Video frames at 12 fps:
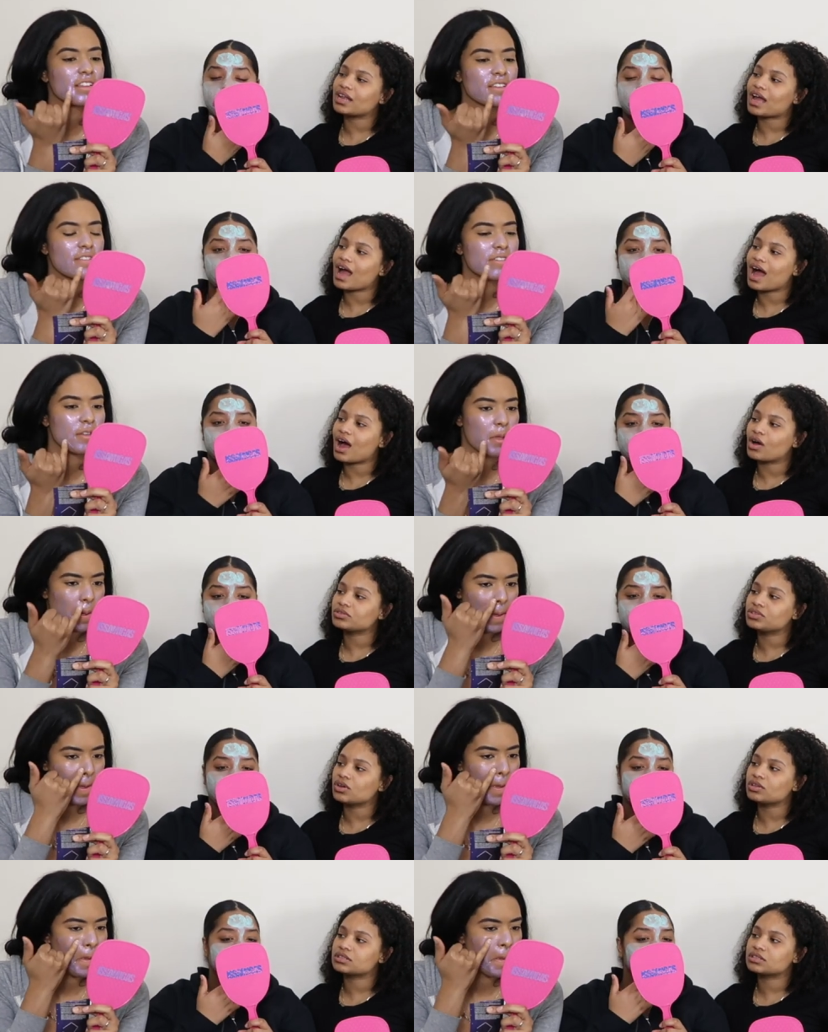Speaker 1: did it? How
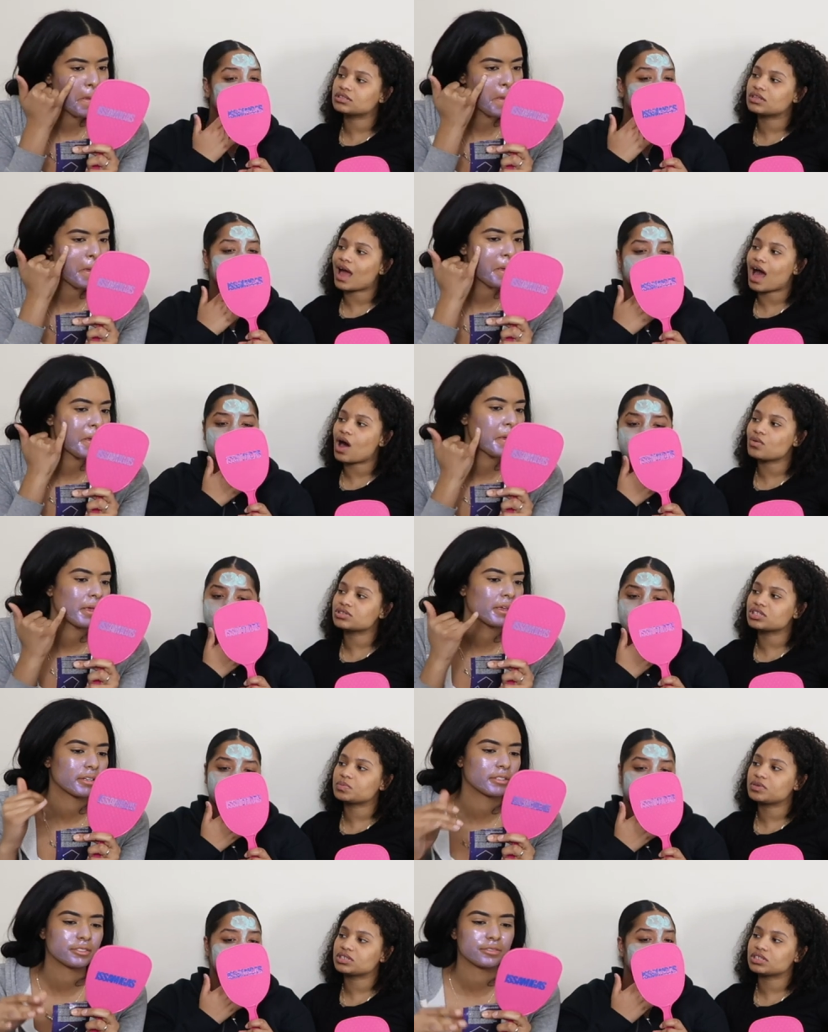do? How is
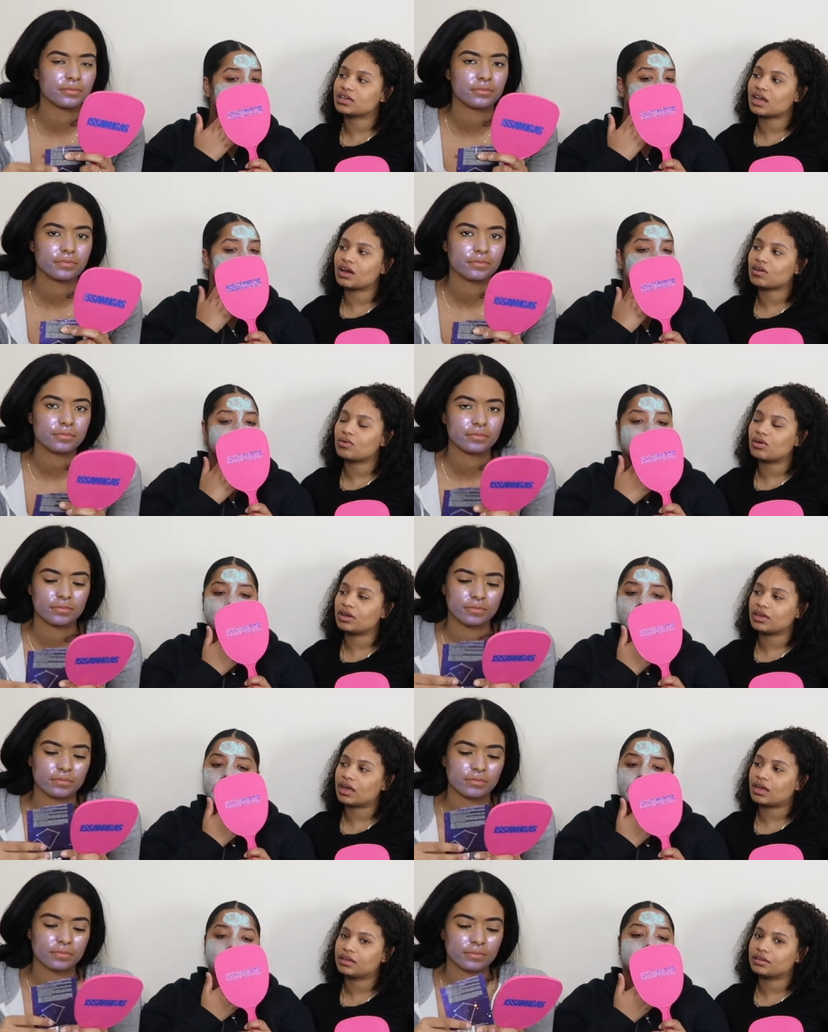this person not caught
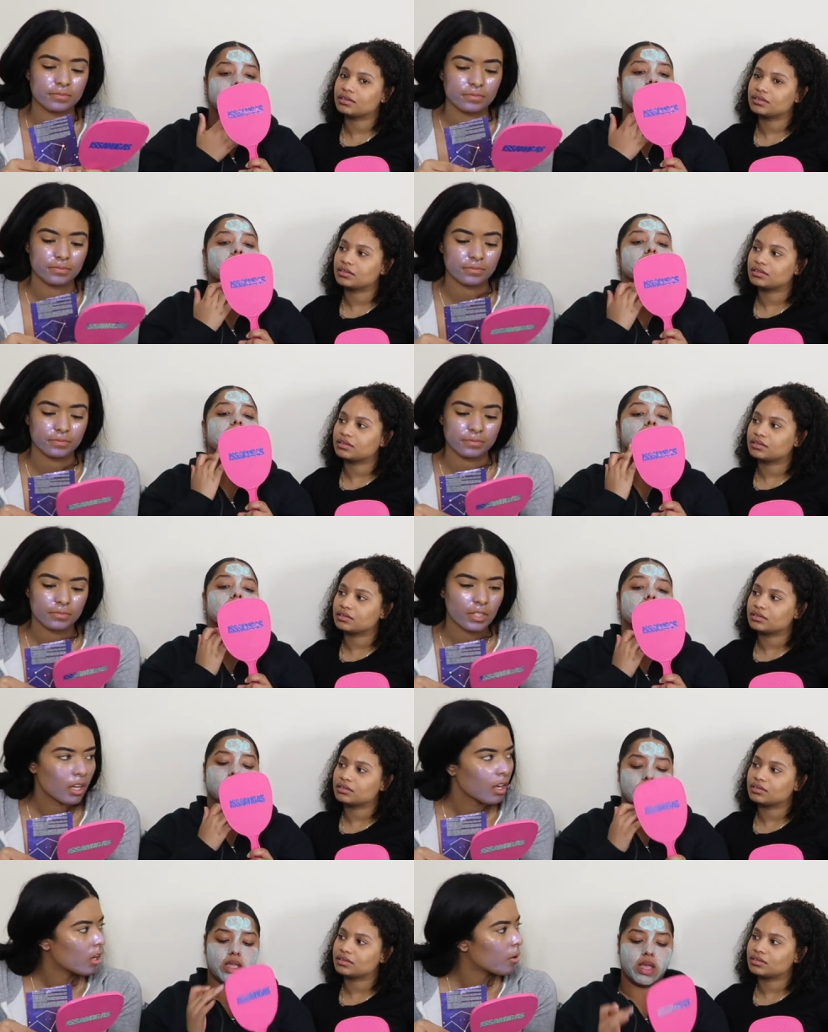yet?
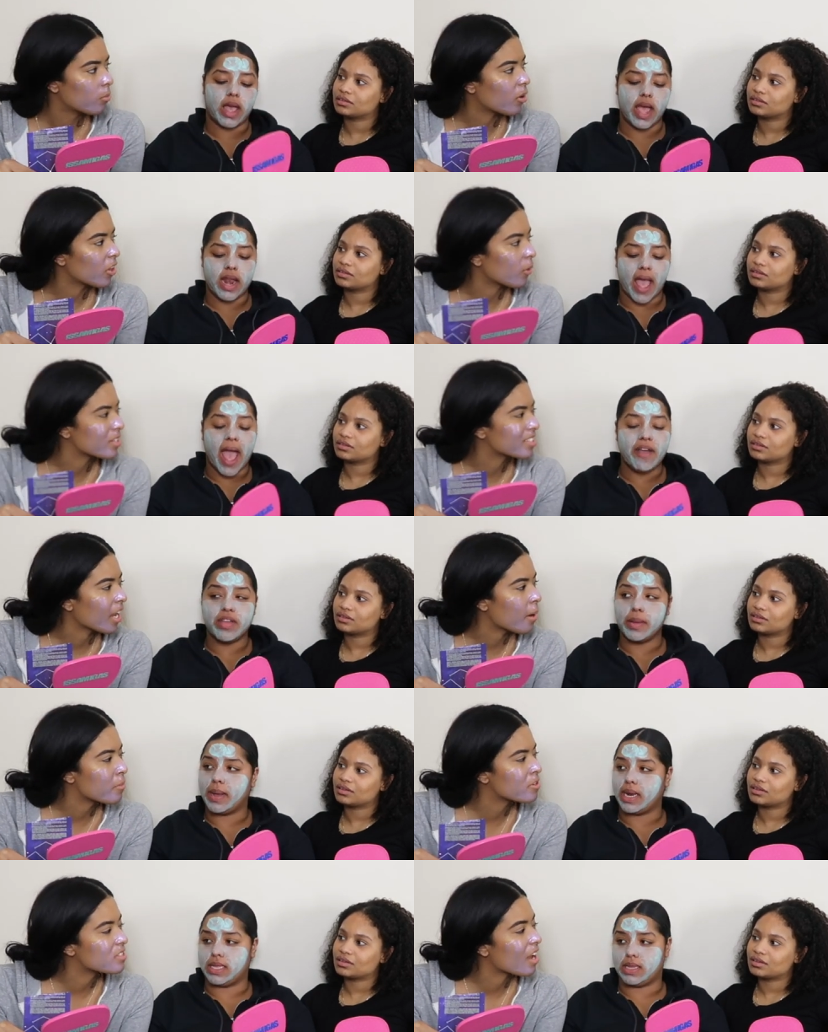
Speaker 2: and there was
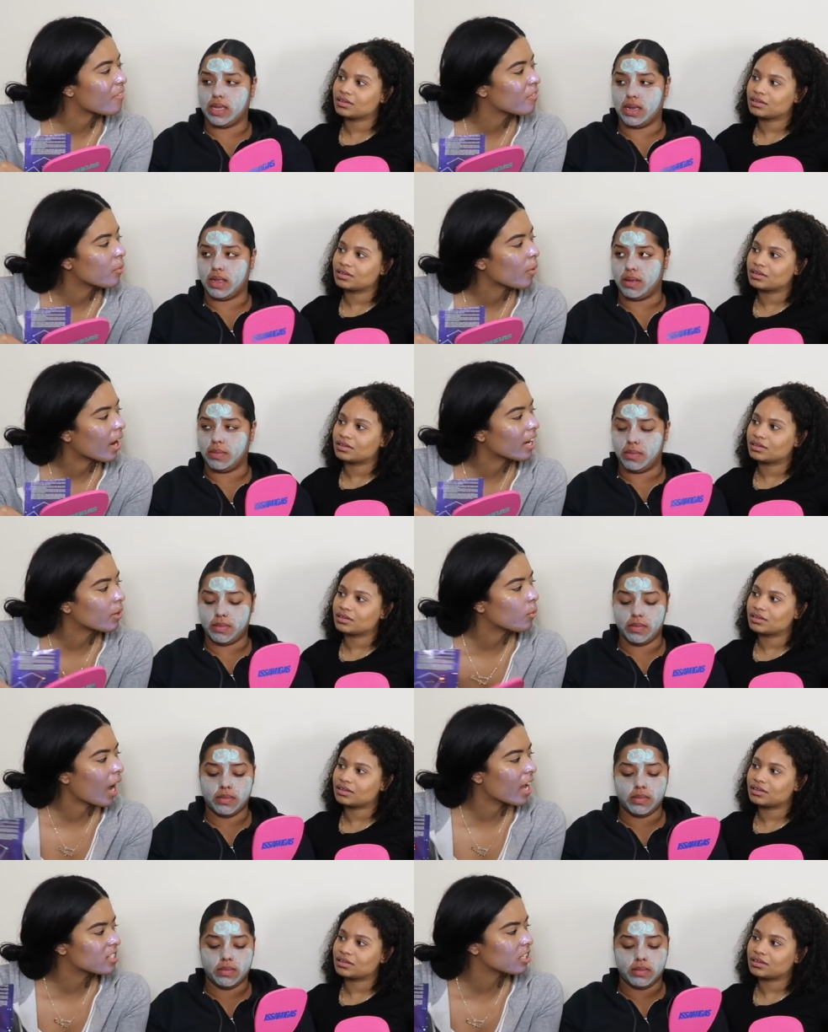cameras everywhere. And
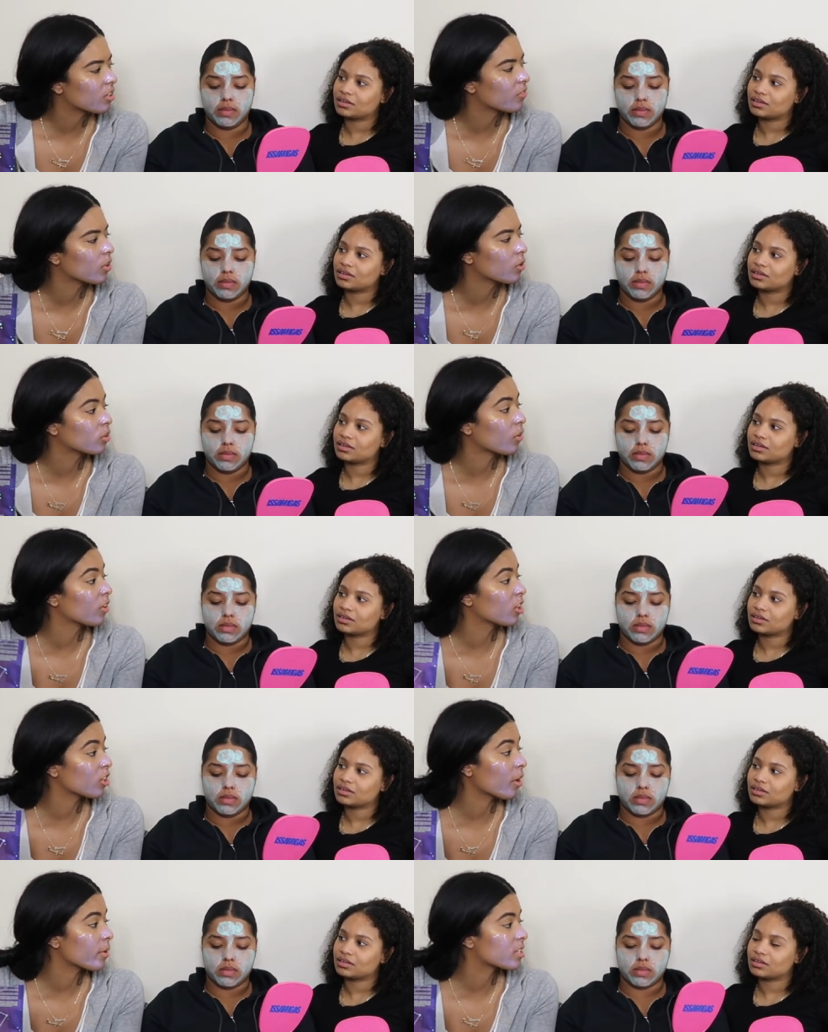why is it the the
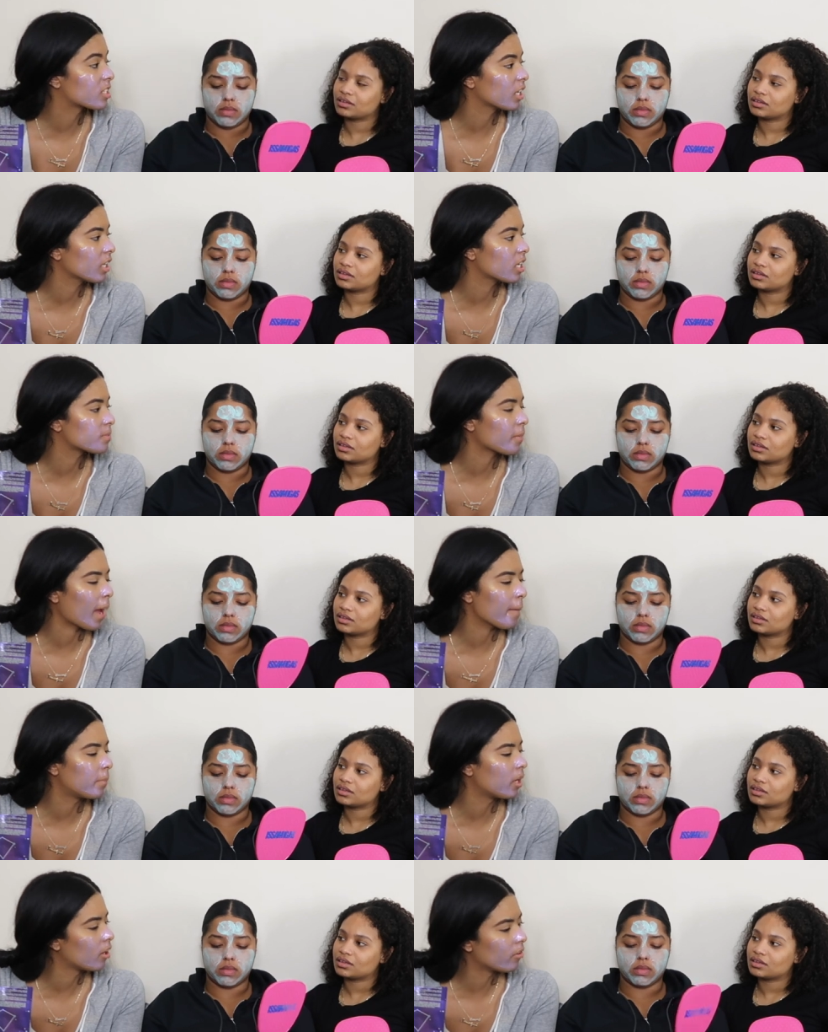video that we're seeing is
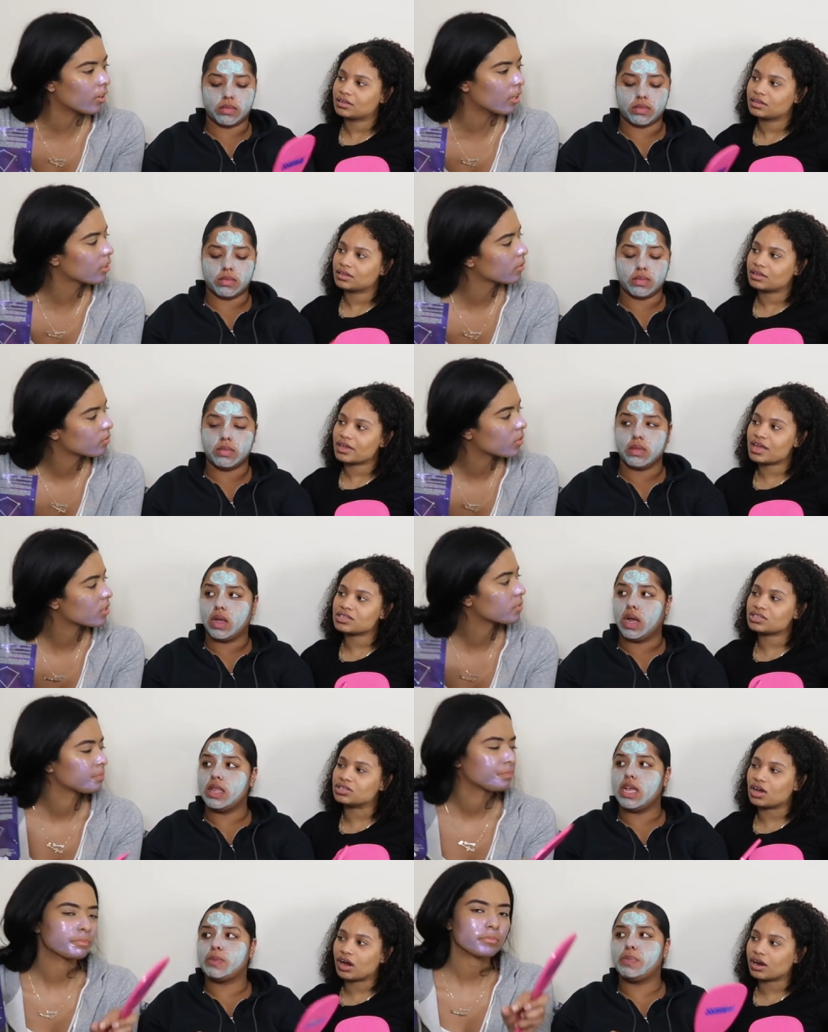mad blurry? It's
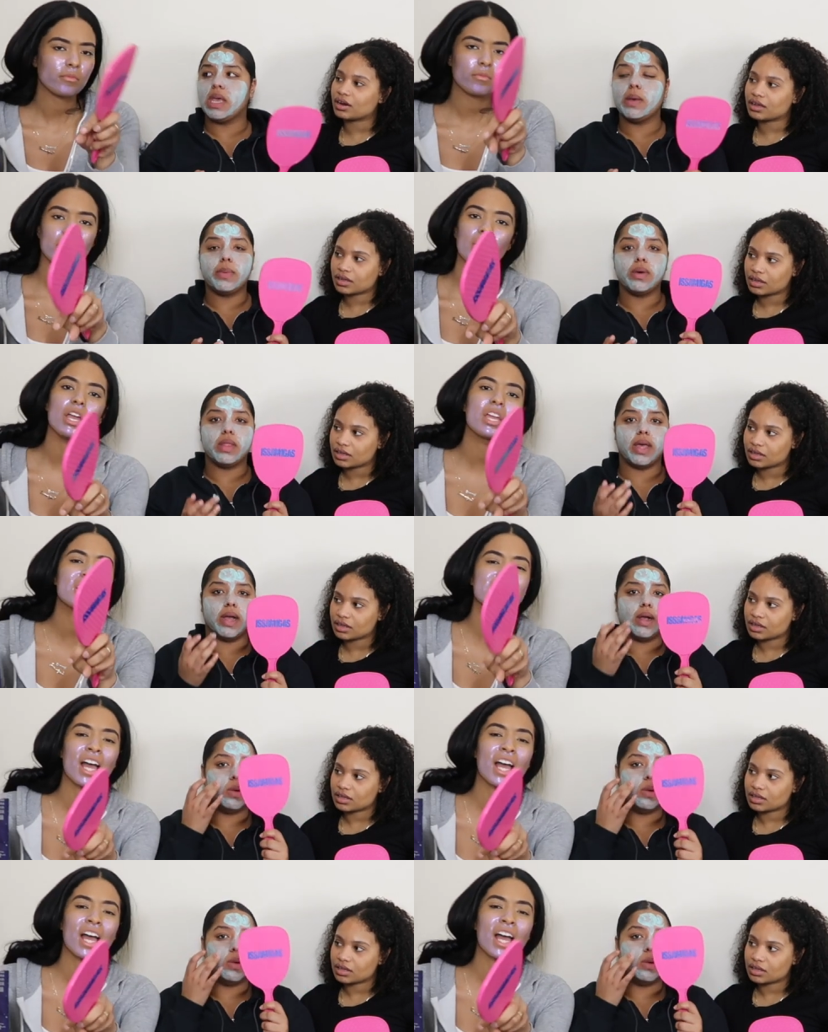and there's people there.